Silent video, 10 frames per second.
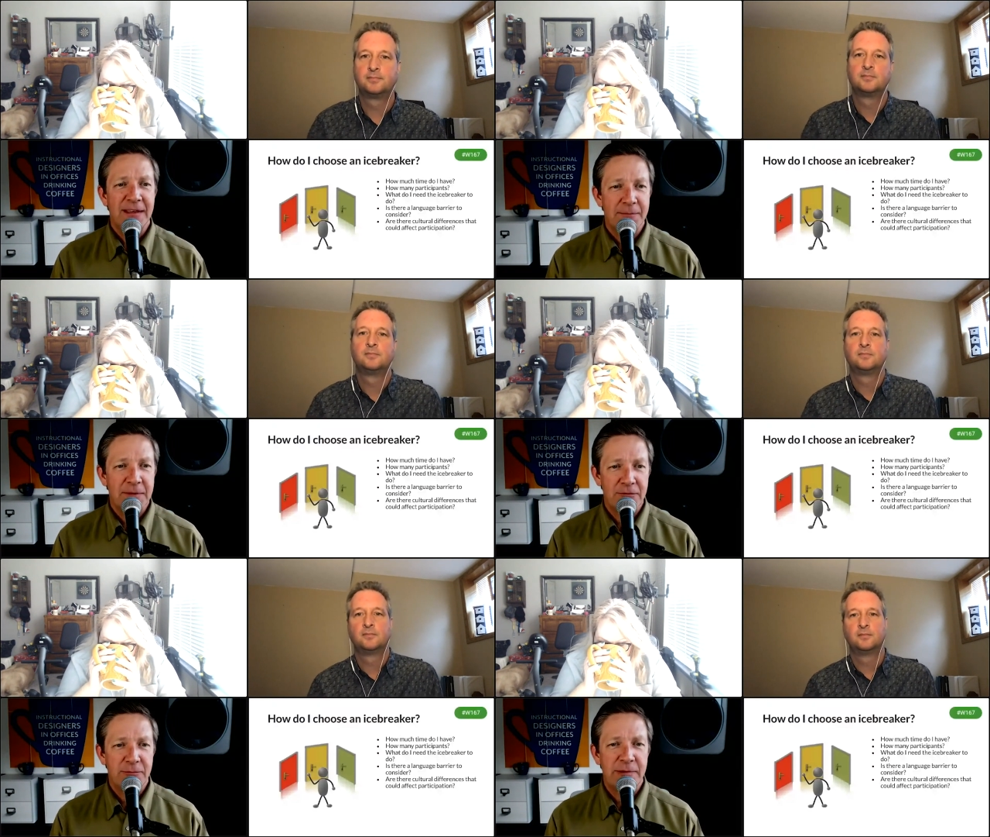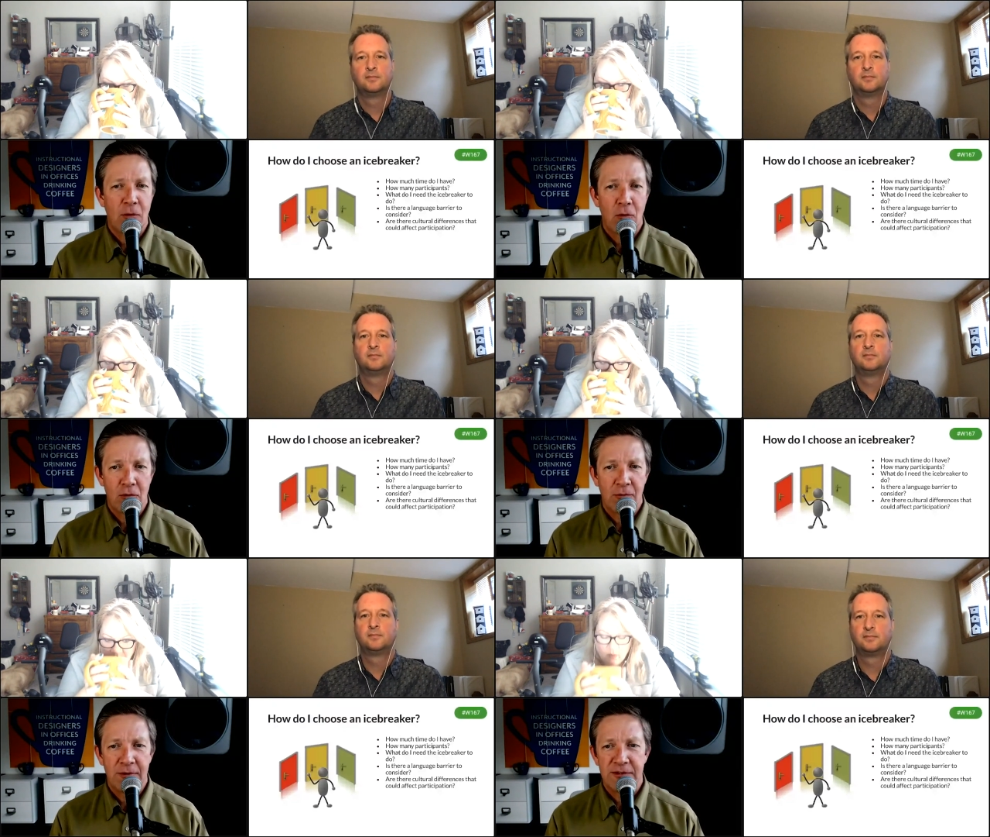Speaker 1: me would be
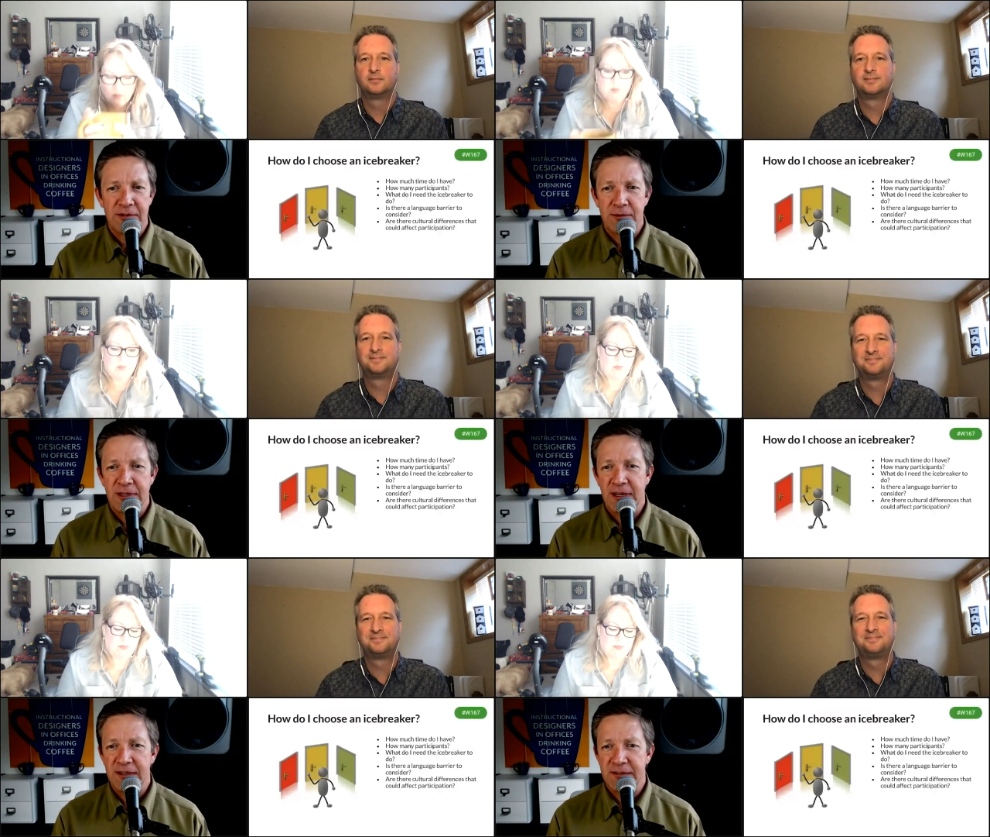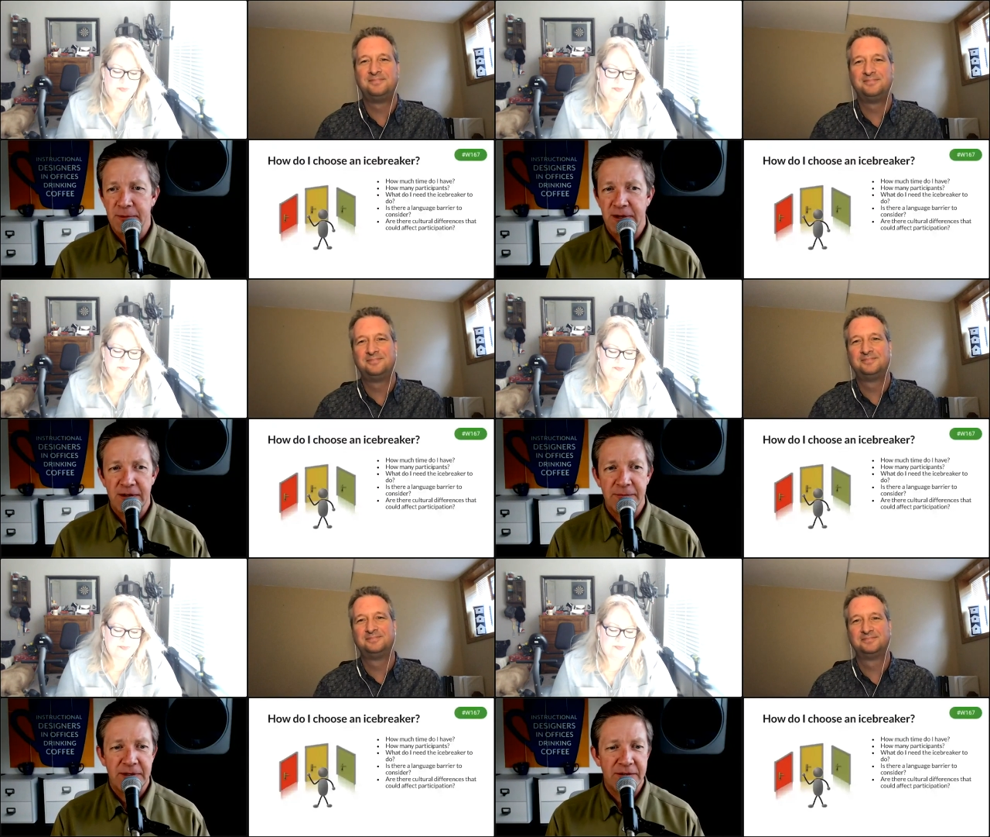horrible at doing an icebreaker,
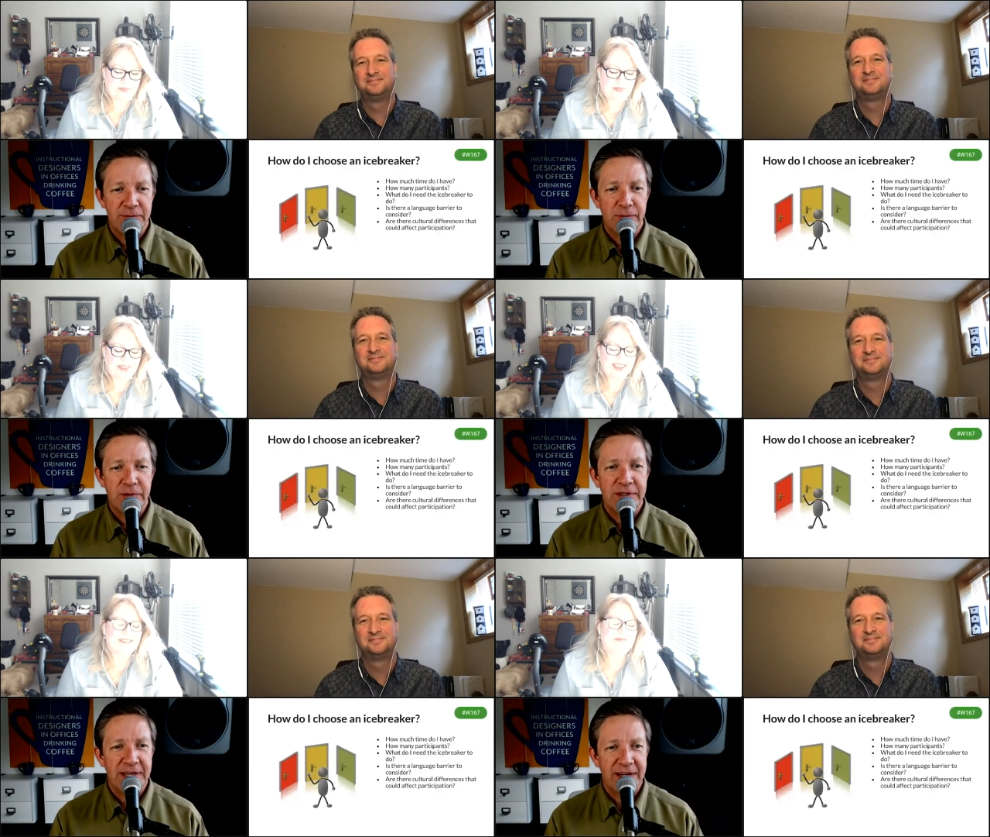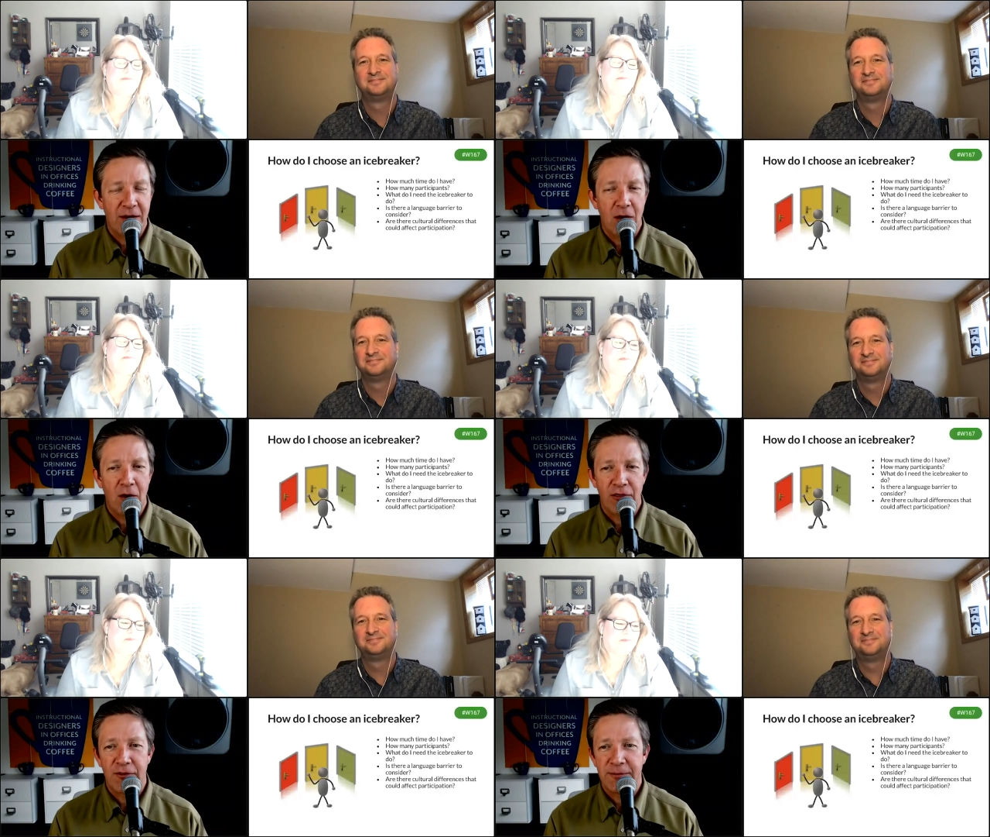because we would take all
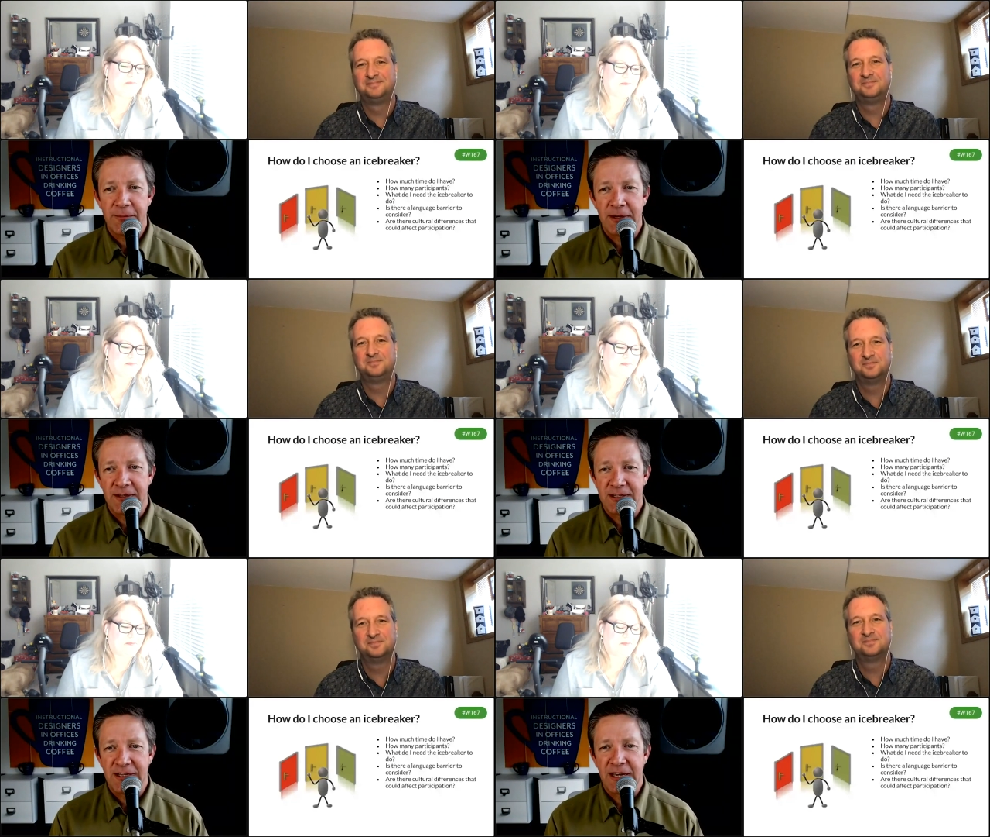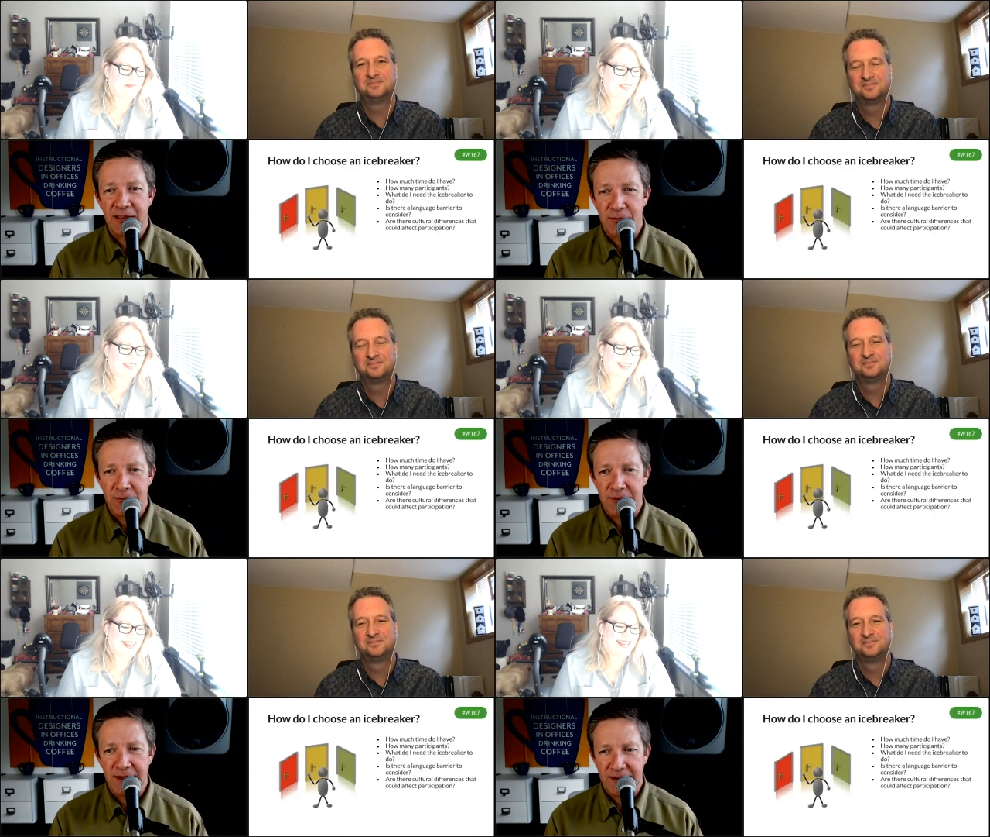thirty minutes to get through
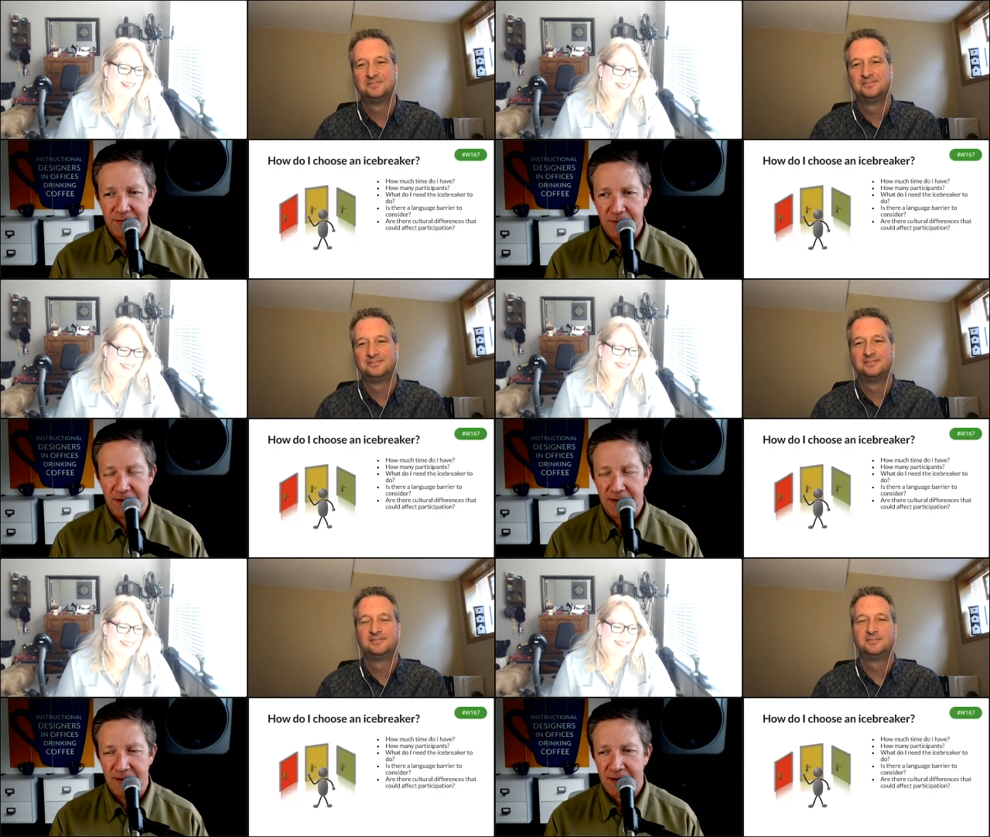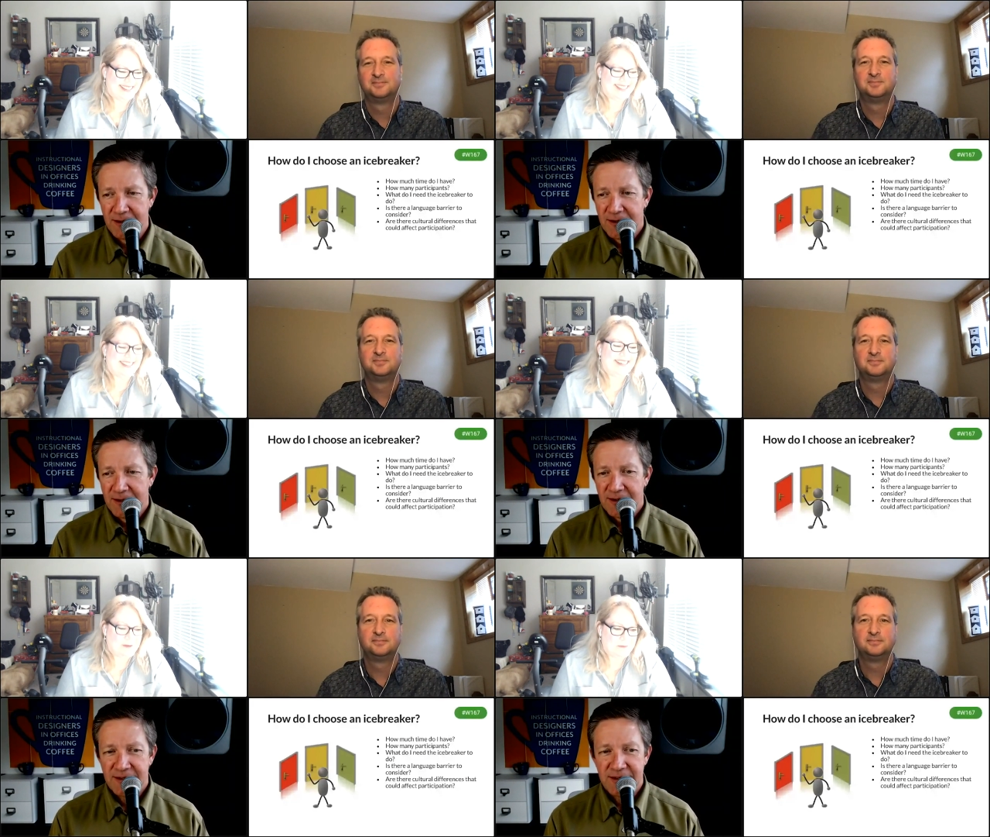the icebreaker,
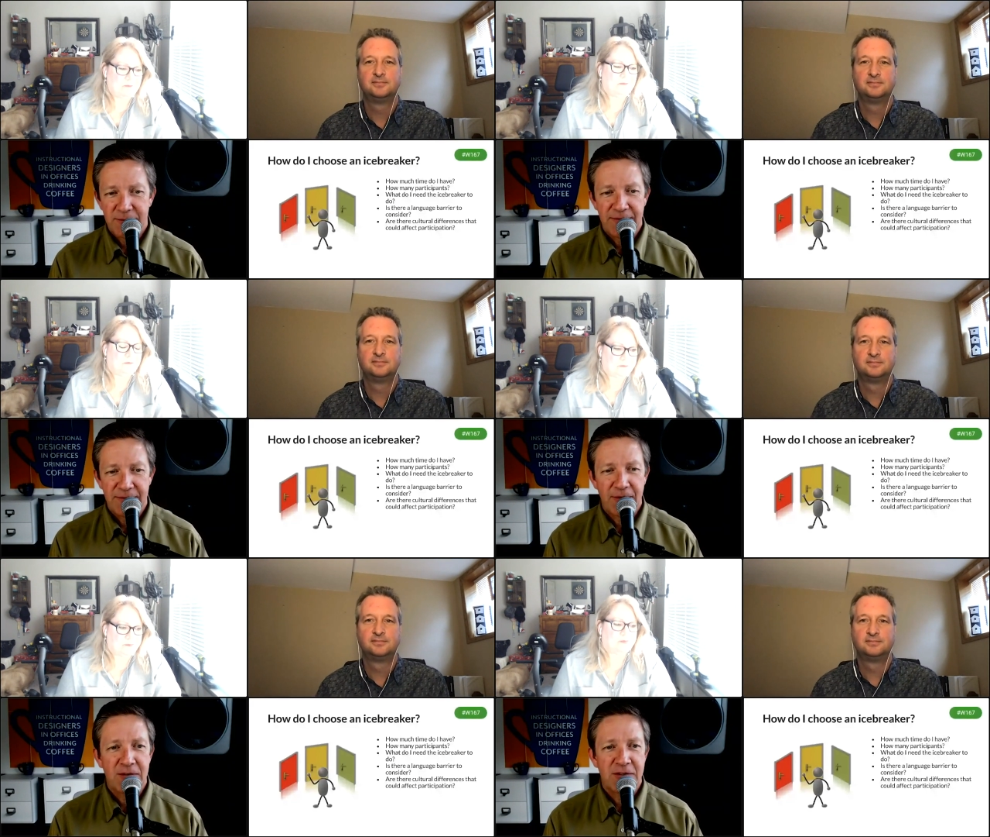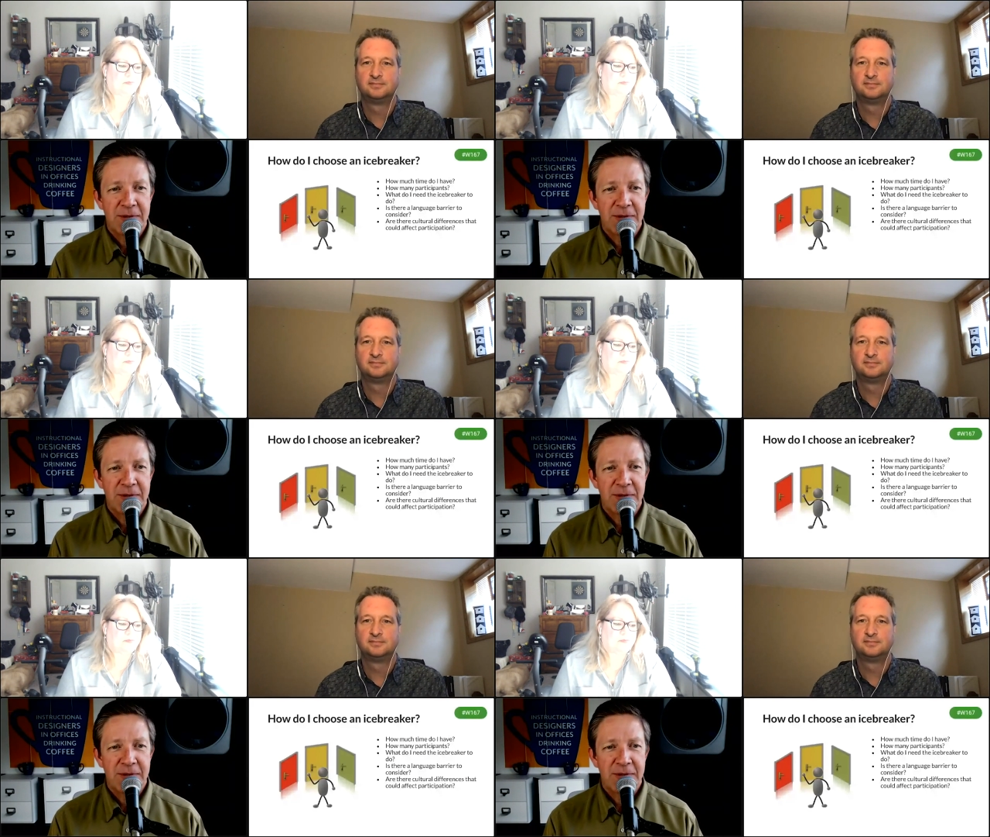because there'd be far too many